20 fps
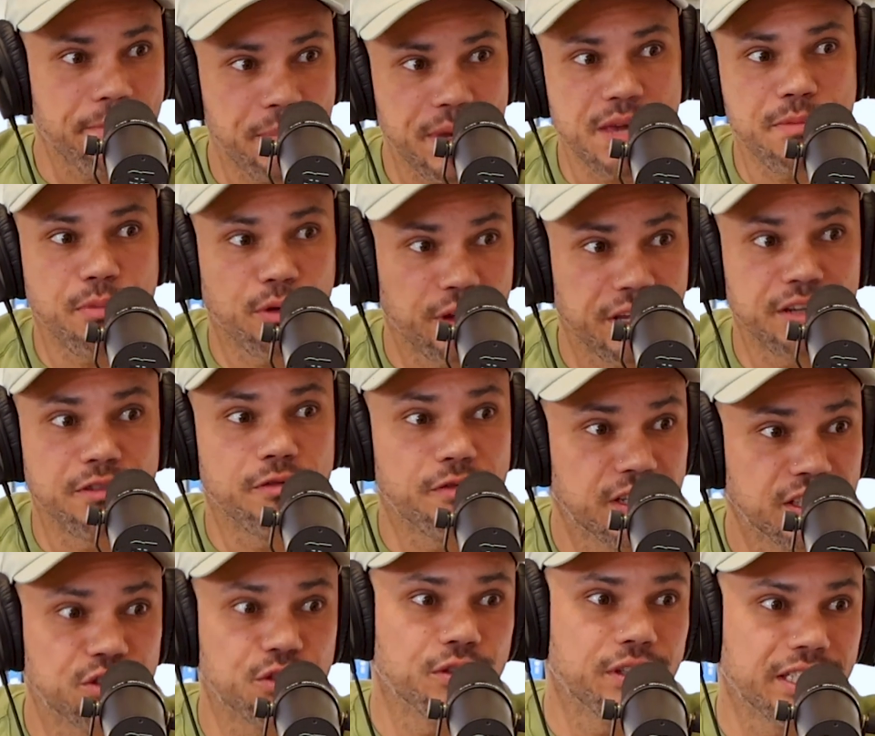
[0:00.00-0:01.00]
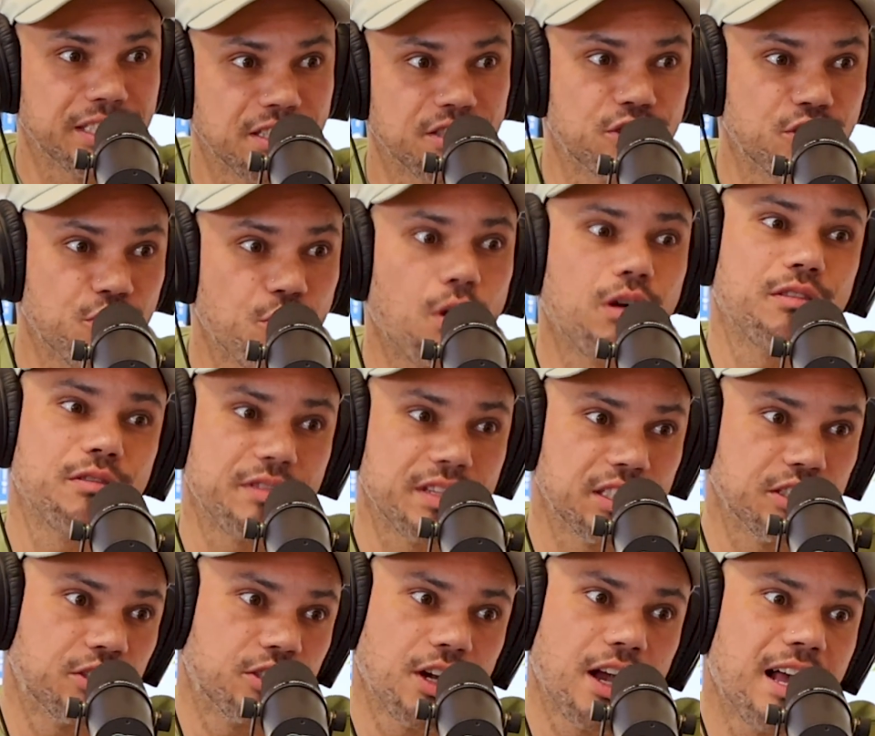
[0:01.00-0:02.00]
people individually to do all of
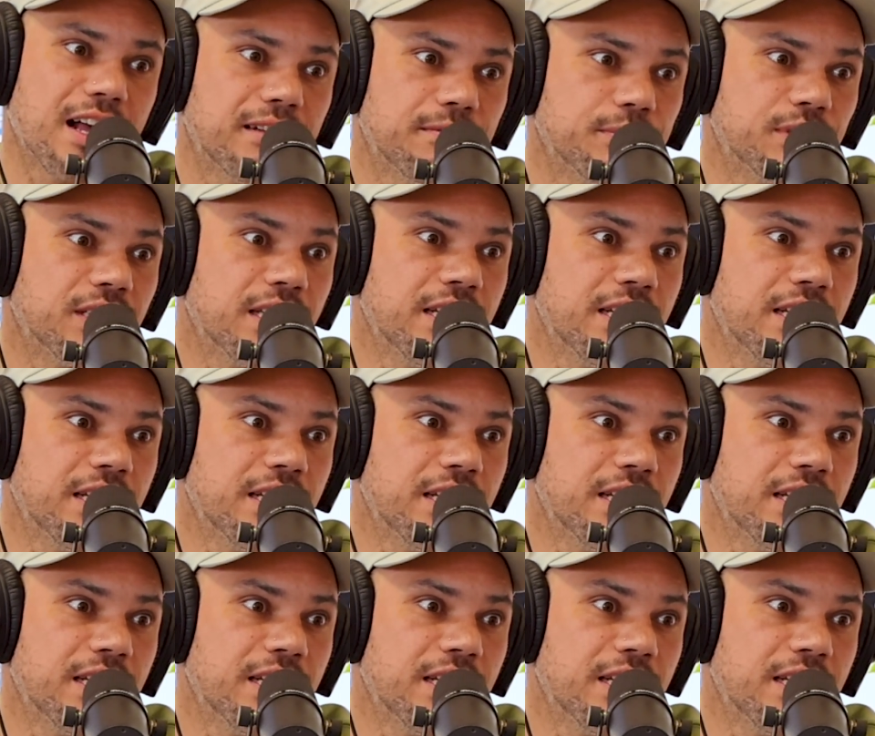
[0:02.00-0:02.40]
these jobs.